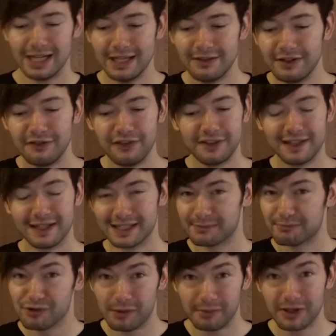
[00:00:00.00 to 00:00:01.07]
Even if you think it's
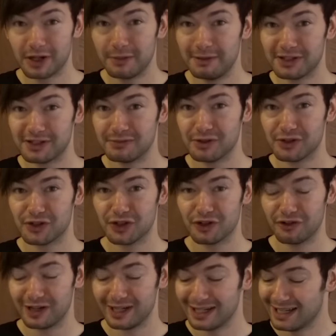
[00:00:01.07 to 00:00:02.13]
probably got a bit too much
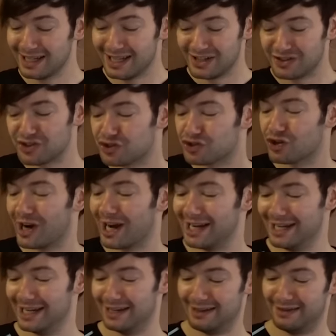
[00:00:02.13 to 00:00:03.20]
sugar in, just
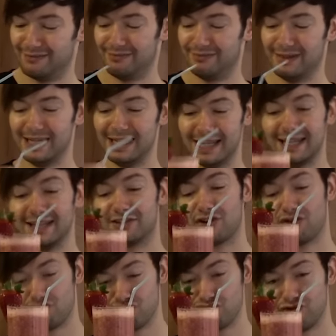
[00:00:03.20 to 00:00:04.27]
try it. It
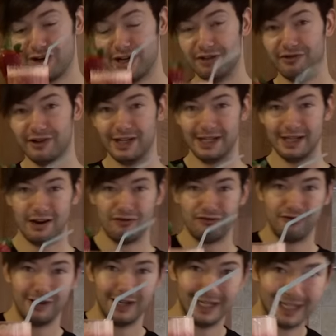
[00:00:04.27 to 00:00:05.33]
is really, really,
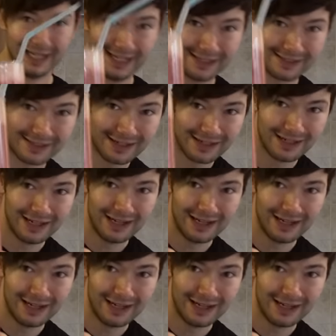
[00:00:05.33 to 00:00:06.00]
really nice.